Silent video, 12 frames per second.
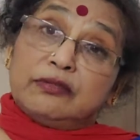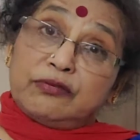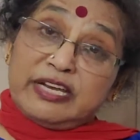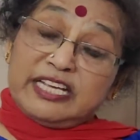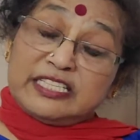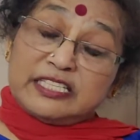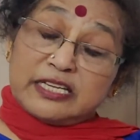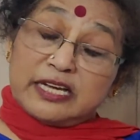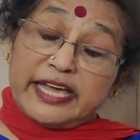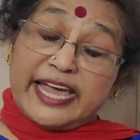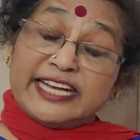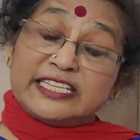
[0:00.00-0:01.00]

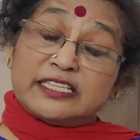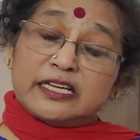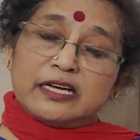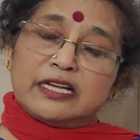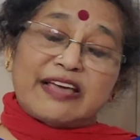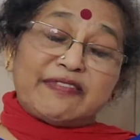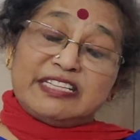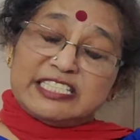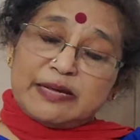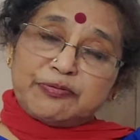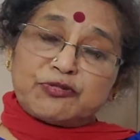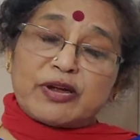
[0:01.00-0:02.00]
11
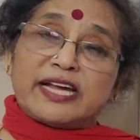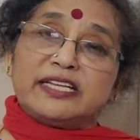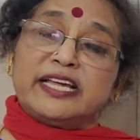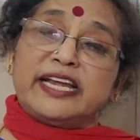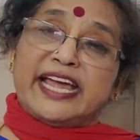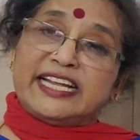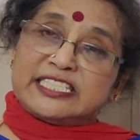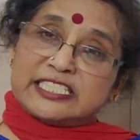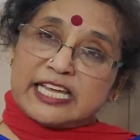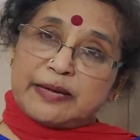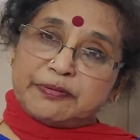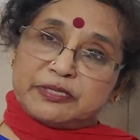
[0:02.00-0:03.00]
steps right, then 8
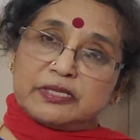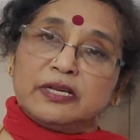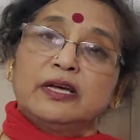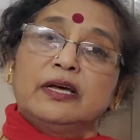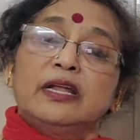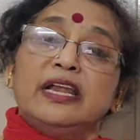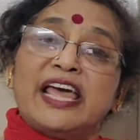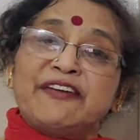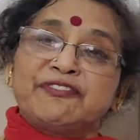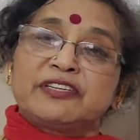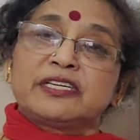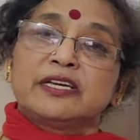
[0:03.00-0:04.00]
steps
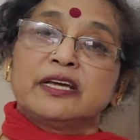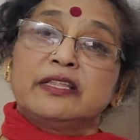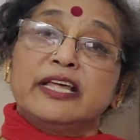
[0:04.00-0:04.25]
left.